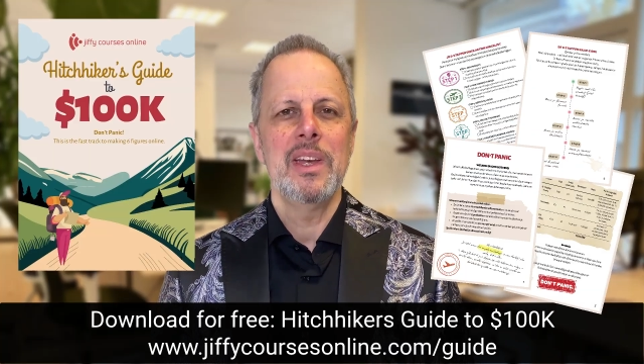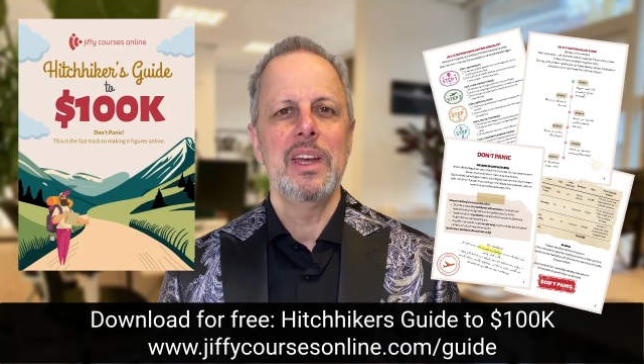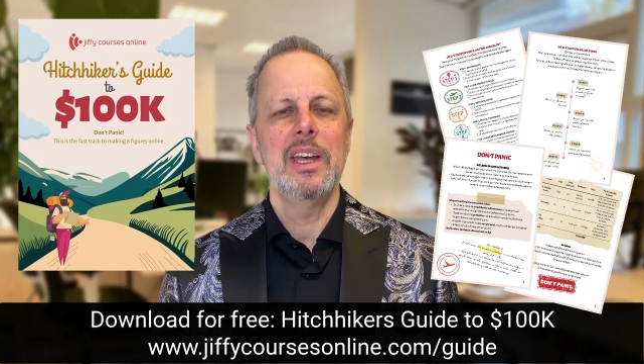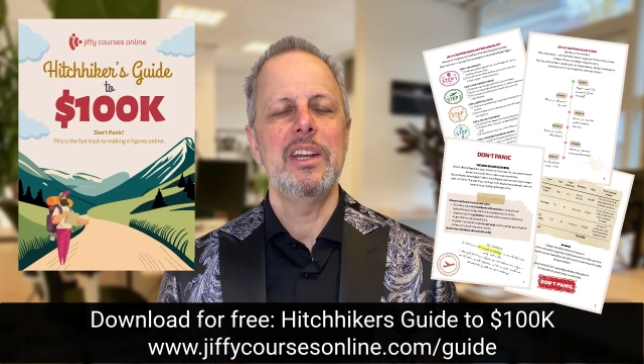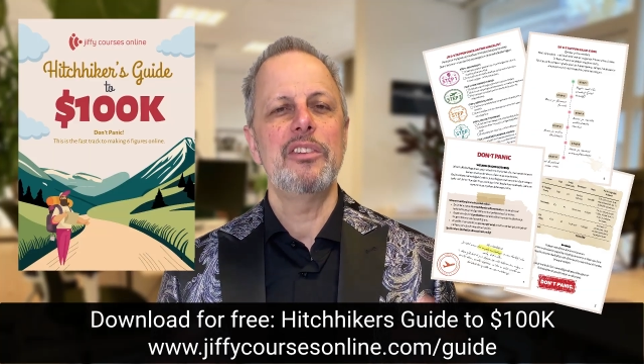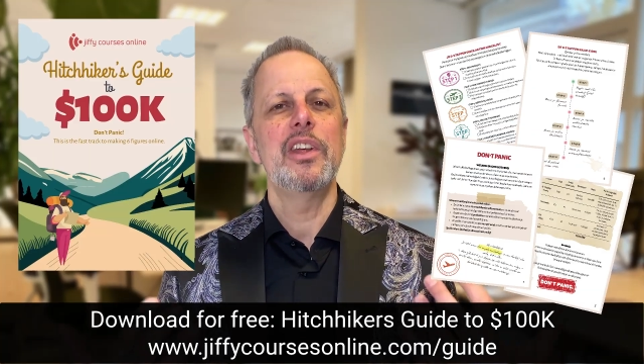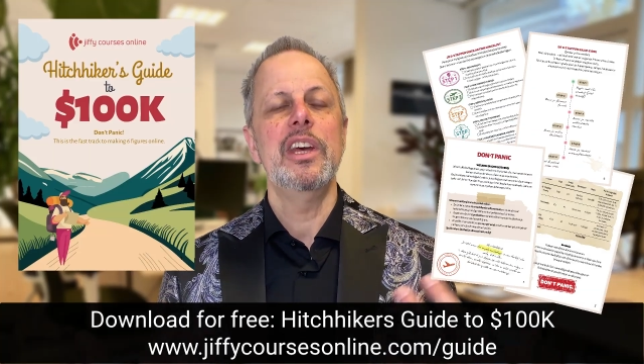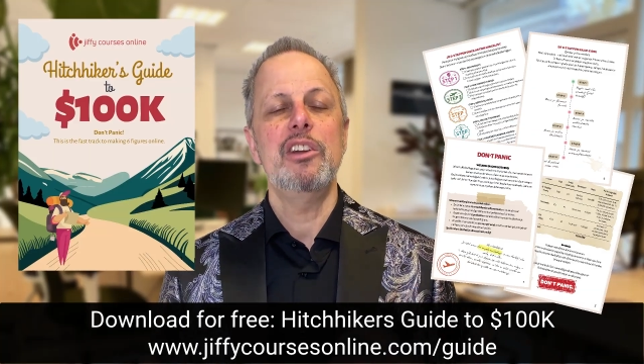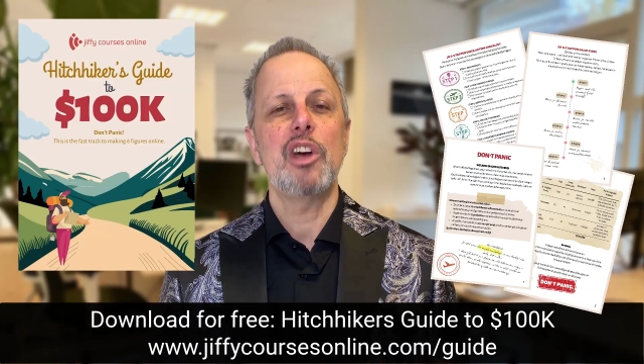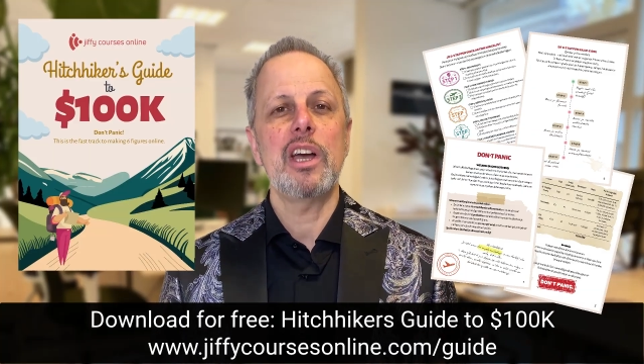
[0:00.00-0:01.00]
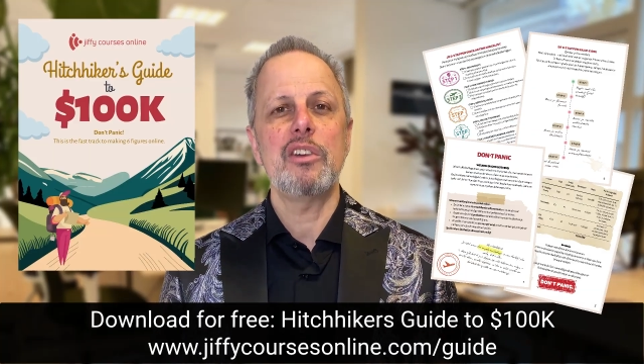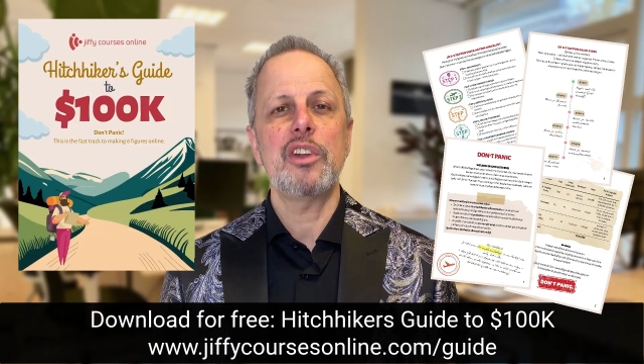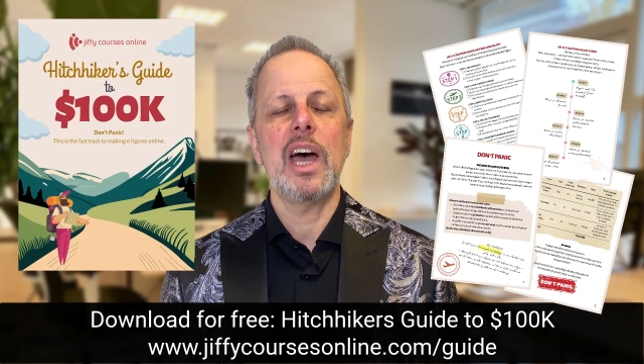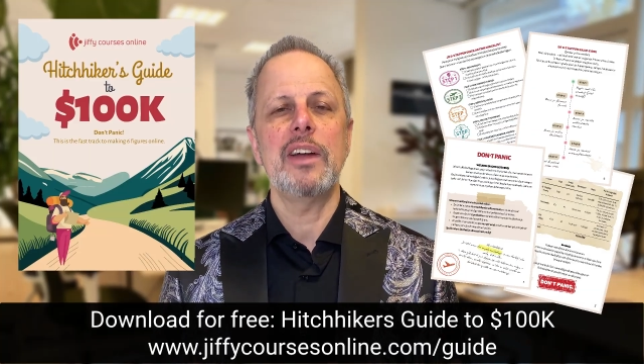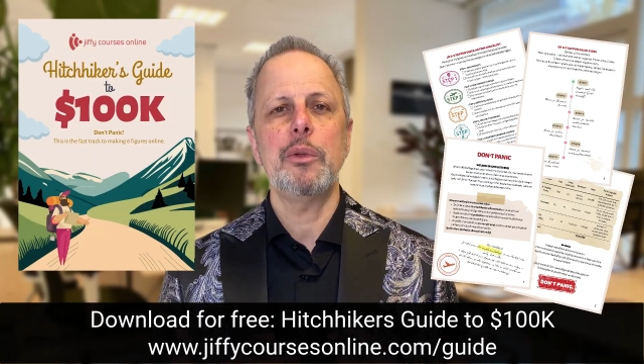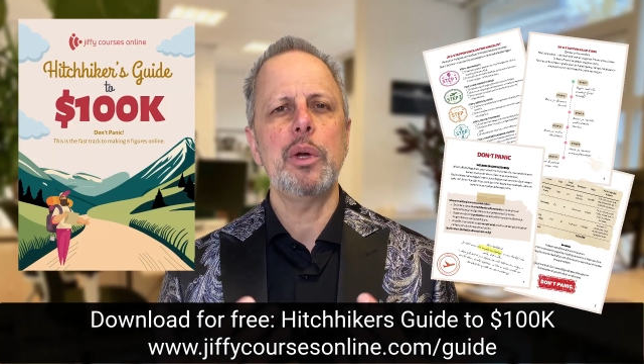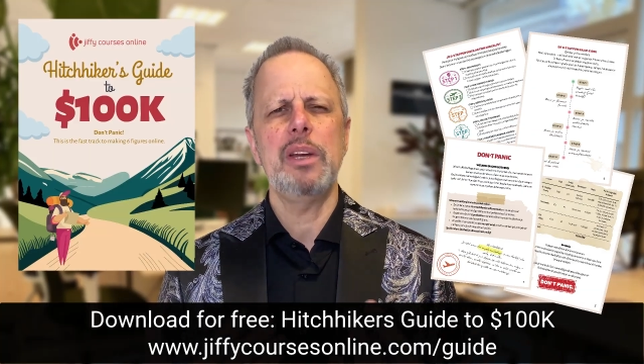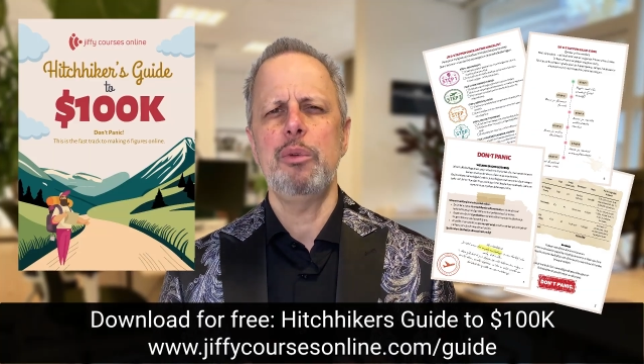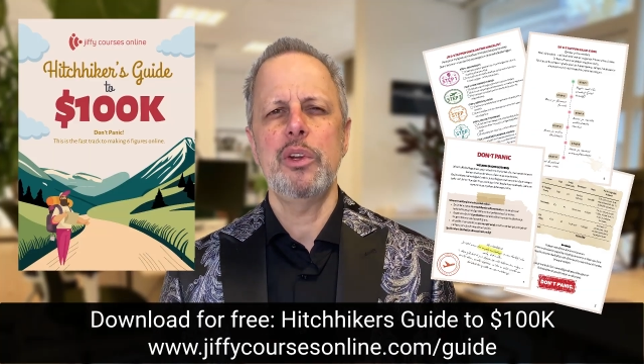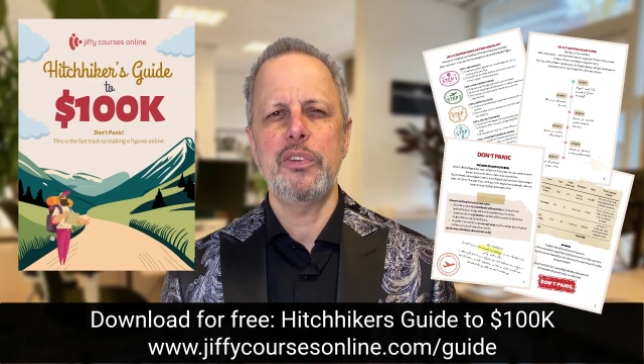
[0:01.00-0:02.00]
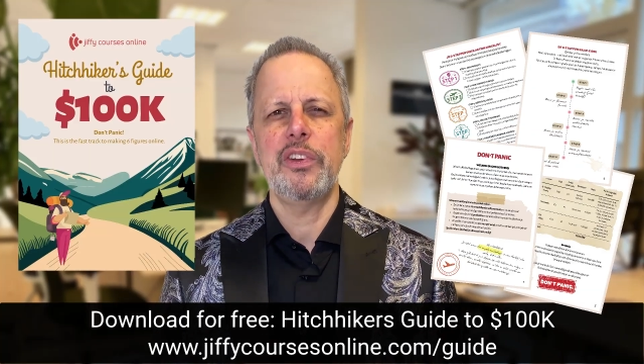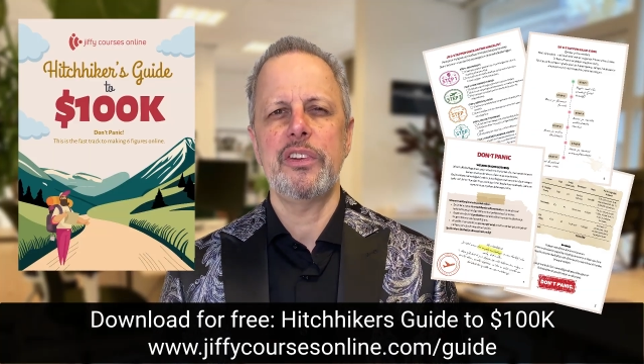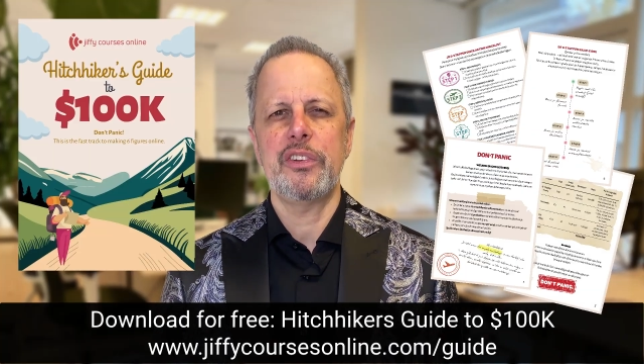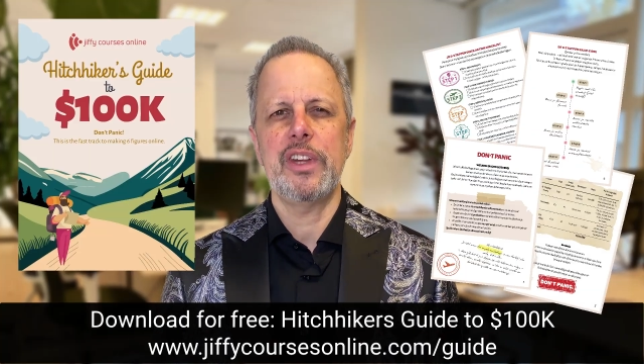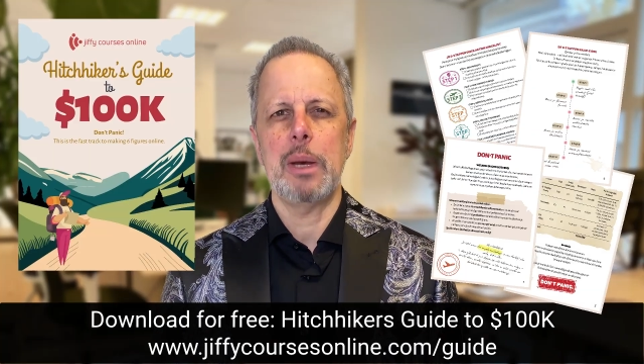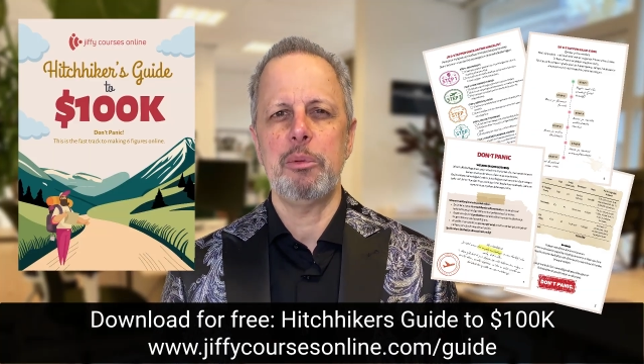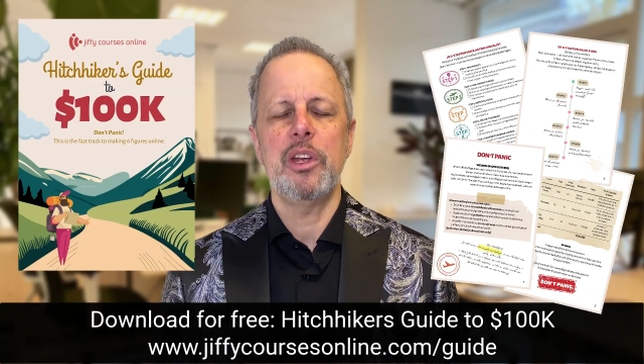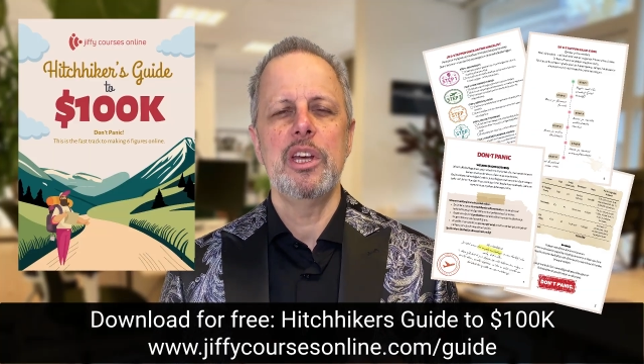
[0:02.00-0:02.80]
In this HitchHikers Guide, I'll give you the 6 steps